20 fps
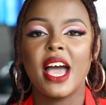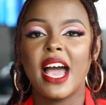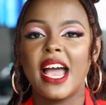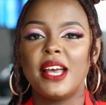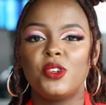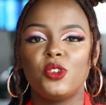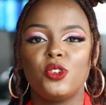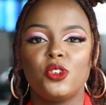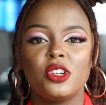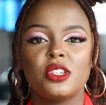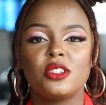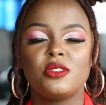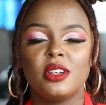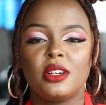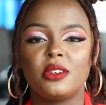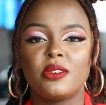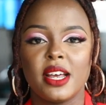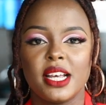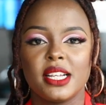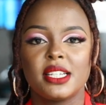i do not
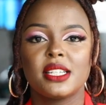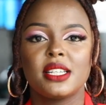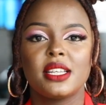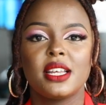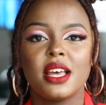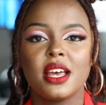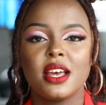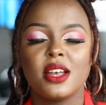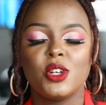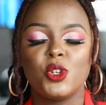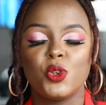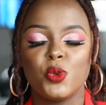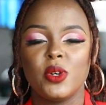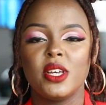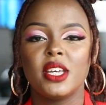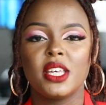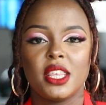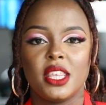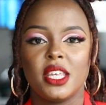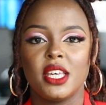regret
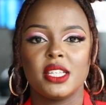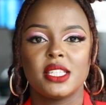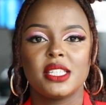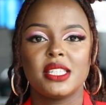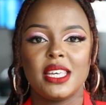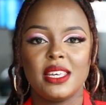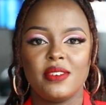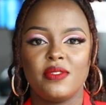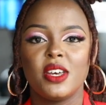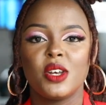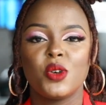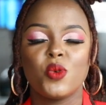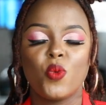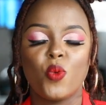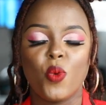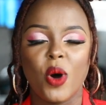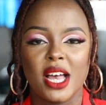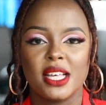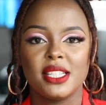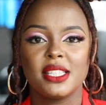doing this
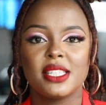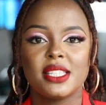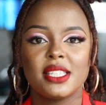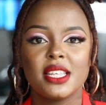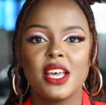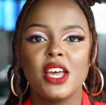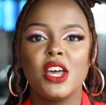even once